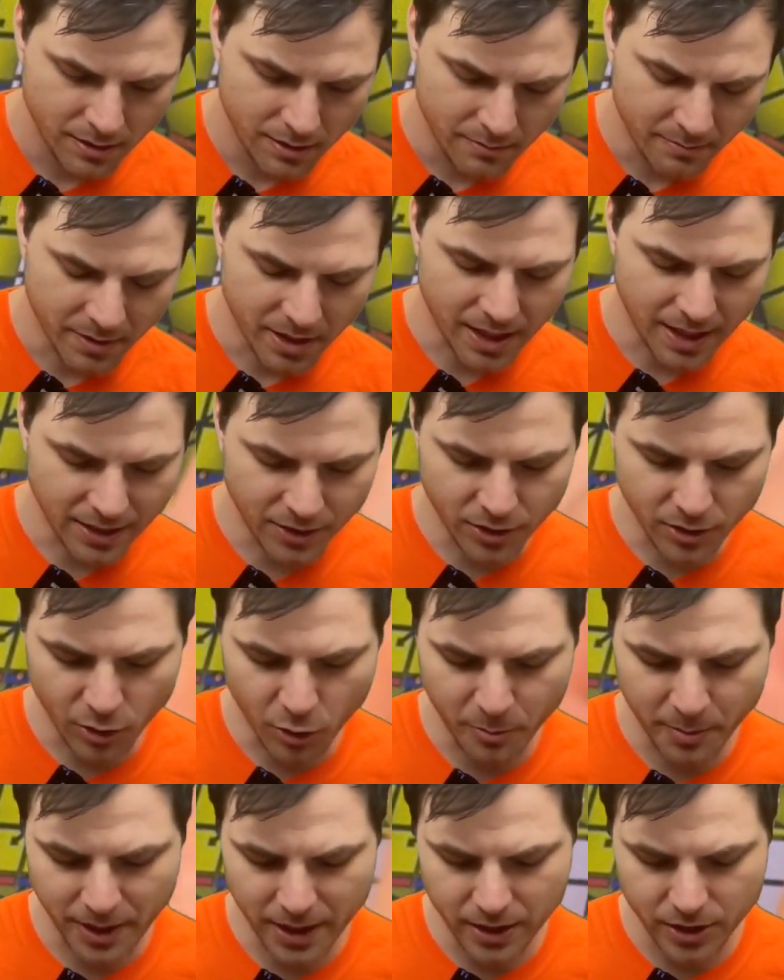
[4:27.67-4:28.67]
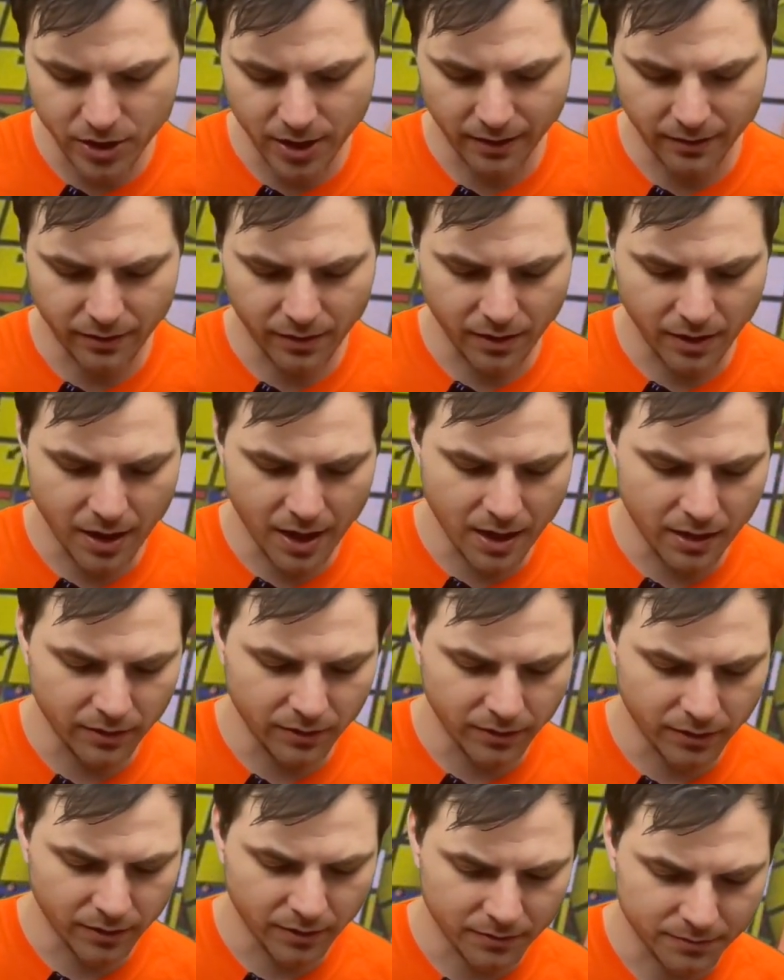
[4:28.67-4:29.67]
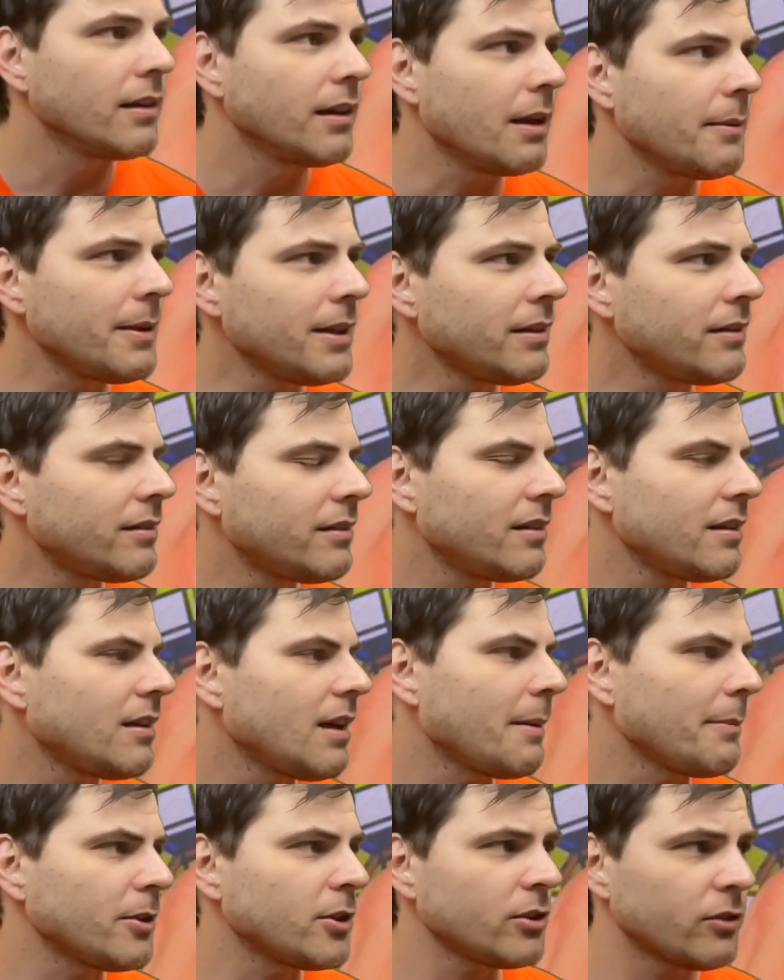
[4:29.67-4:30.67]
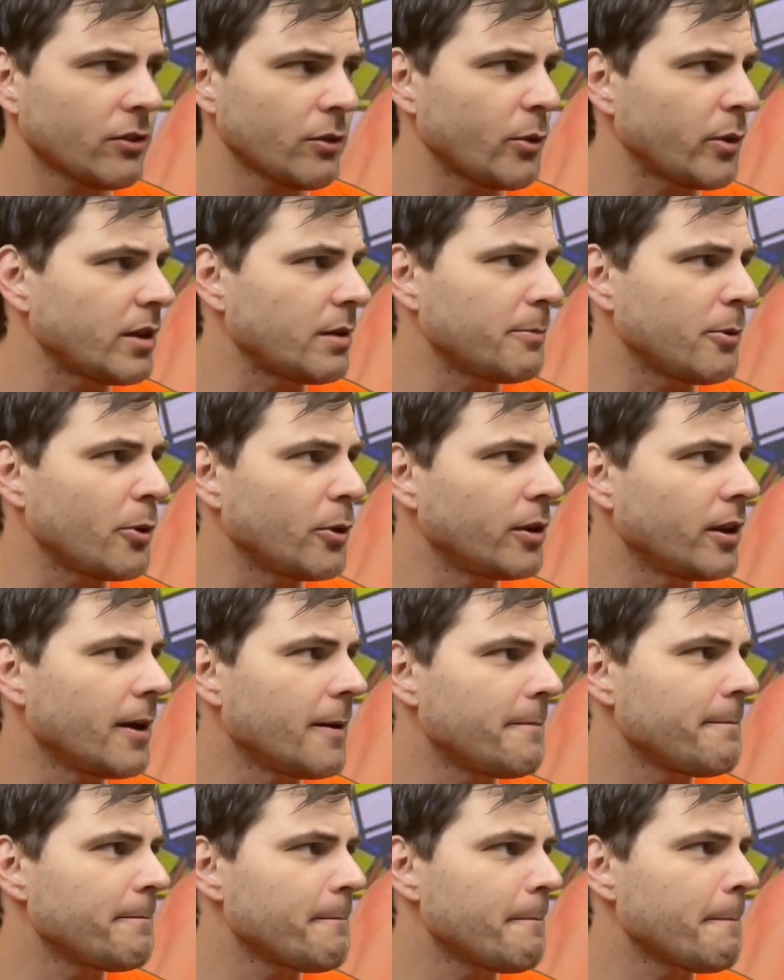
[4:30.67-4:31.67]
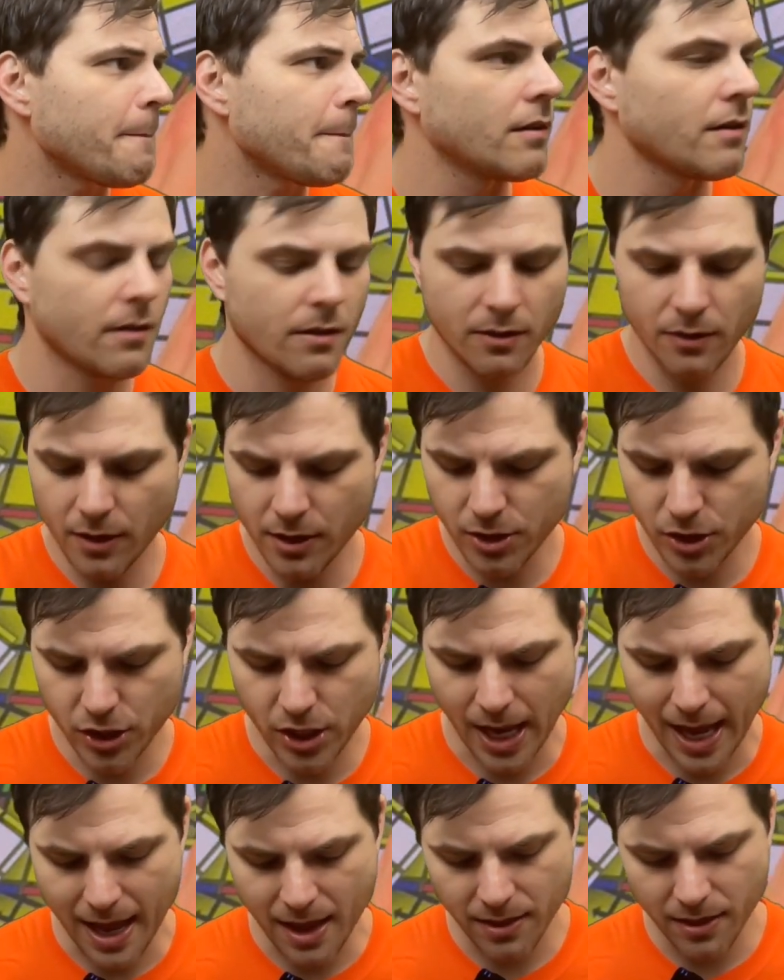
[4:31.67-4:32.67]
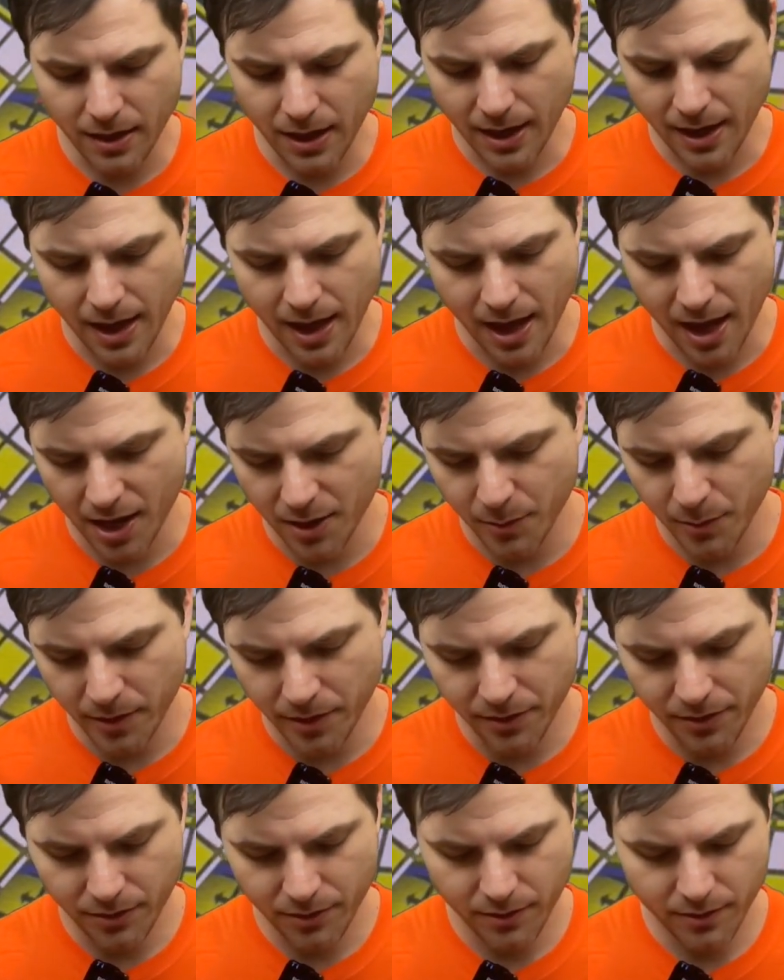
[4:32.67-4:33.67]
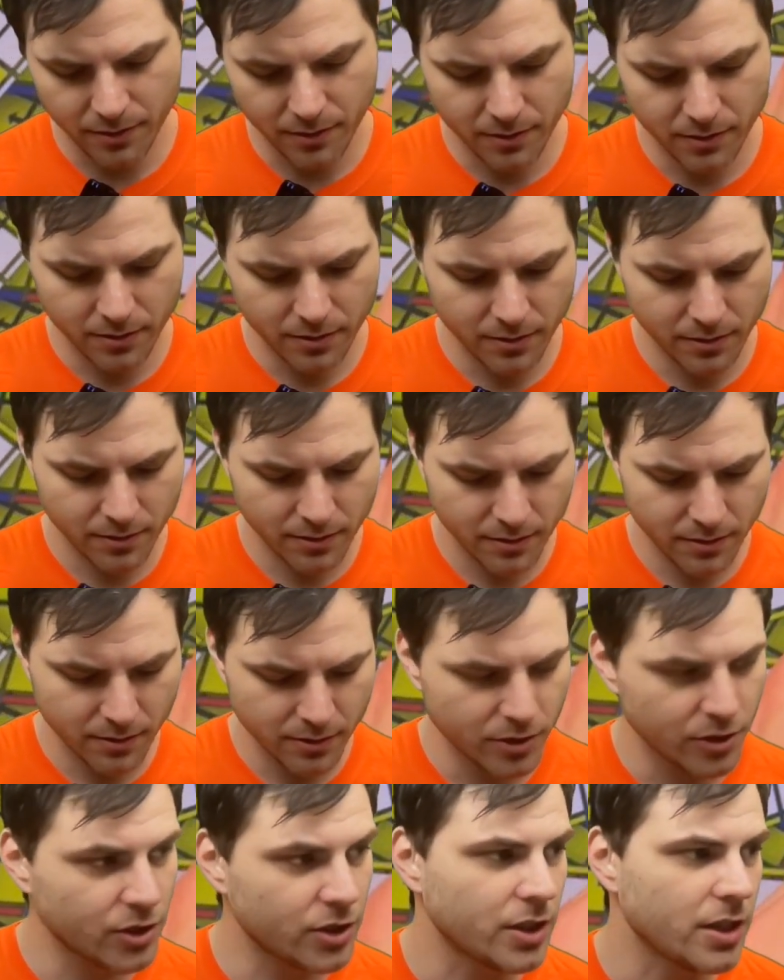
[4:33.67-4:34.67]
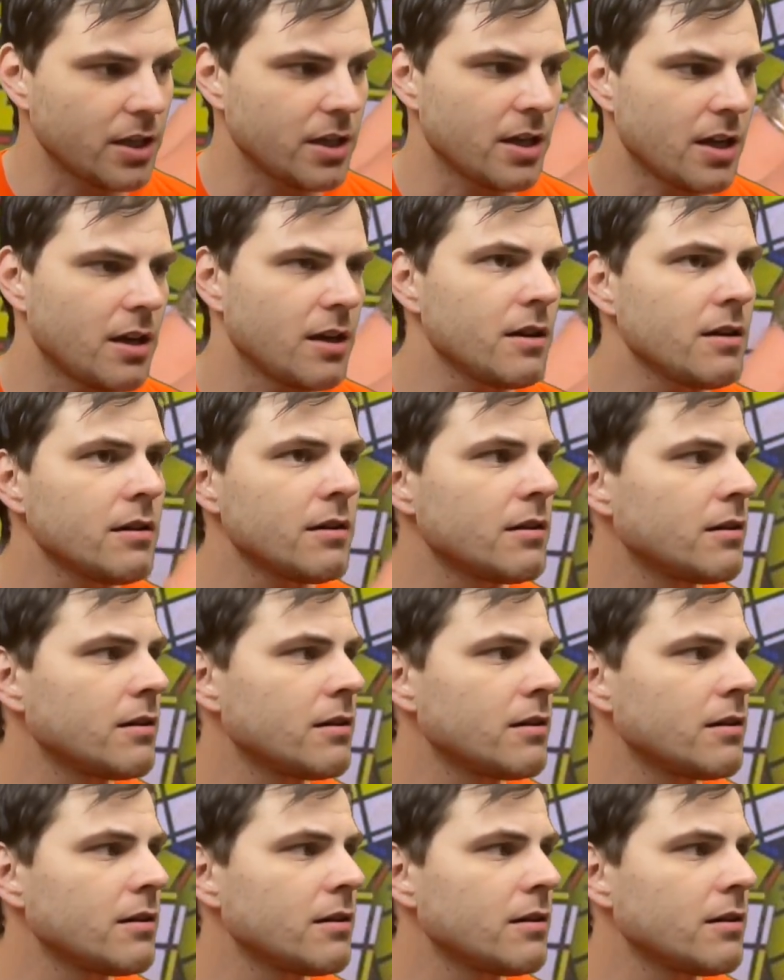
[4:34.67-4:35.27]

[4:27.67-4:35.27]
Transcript: but I should open it just in case. Let me see. I'm just going to pull up the chat that I had with QiYi.